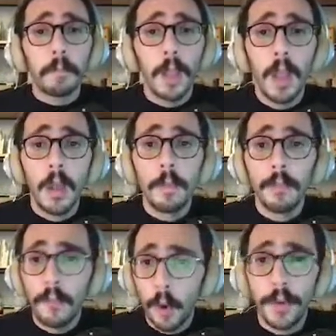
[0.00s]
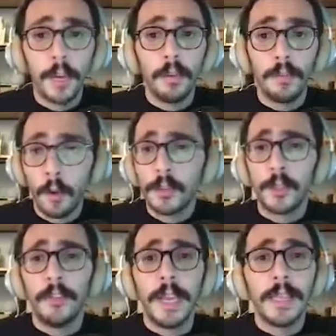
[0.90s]
phone
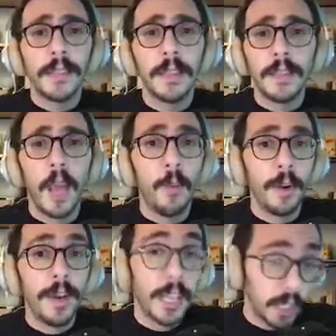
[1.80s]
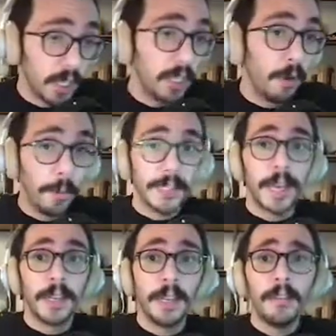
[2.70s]
surveys that were nationally
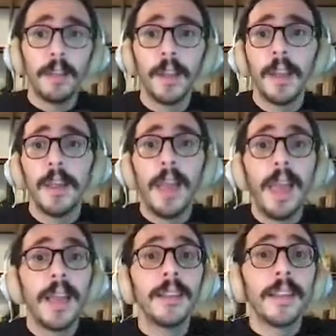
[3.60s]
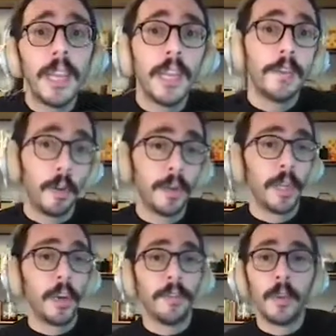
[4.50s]
representative, and key informant
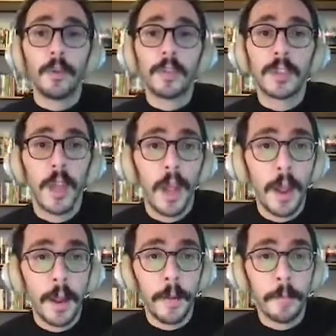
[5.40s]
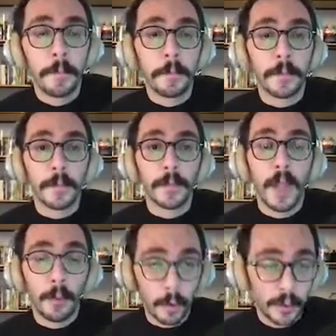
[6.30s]
interviews
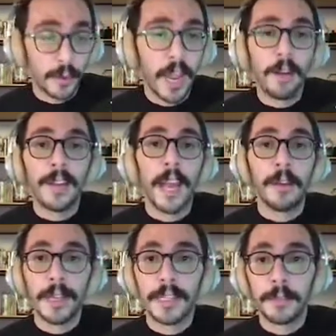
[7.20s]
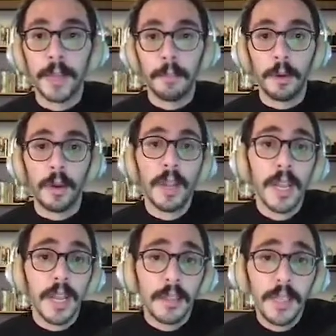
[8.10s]
that were also carried out in September.
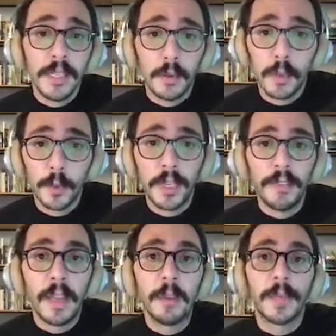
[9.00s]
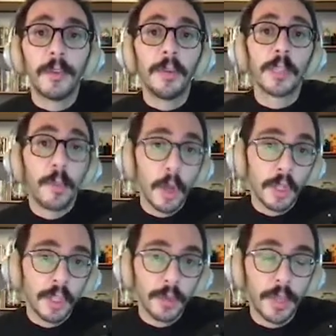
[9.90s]
These tools were developed in
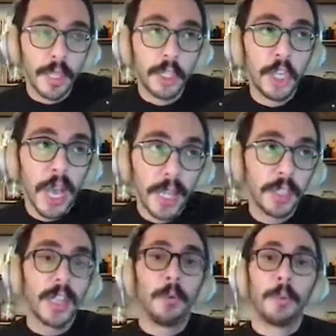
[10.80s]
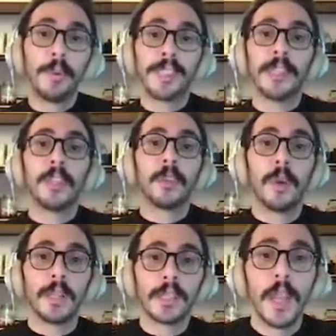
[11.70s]
response to the challenges that were presented to
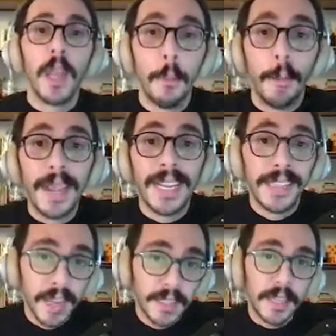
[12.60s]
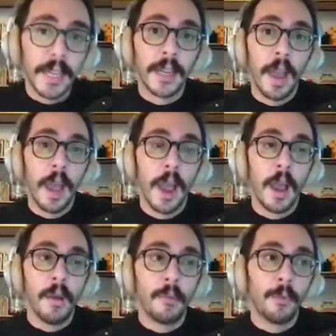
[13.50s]
us by conducting
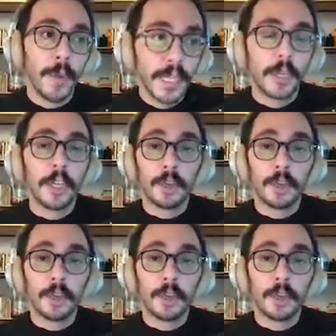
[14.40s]
research